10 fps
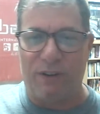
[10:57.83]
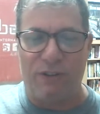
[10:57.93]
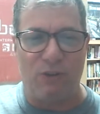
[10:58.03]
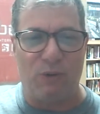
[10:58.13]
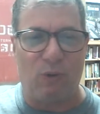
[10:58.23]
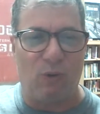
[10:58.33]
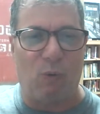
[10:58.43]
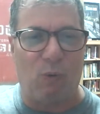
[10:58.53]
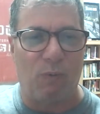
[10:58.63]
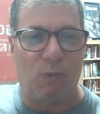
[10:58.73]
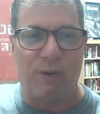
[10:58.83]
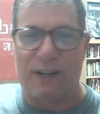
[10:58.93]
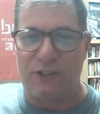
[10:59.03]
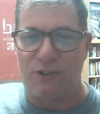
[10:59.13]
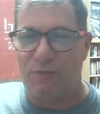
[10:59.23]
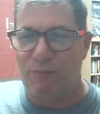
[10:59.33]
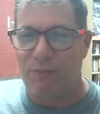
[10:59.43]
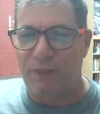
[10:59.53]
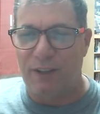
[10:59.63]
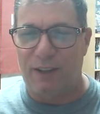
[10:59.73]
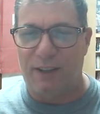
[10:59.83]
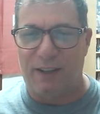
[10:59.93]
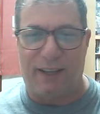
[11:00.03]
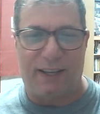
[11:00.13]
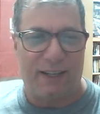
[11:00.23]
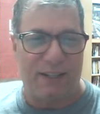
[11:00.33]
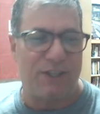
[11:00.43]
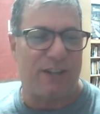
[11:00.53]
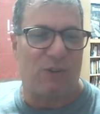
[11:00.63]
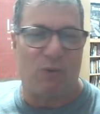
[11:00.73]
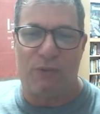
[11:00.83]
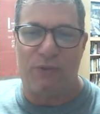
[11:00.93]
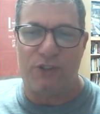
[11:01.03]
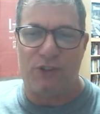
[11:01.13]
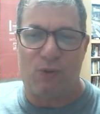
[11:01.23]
to the local organizer, and a technical official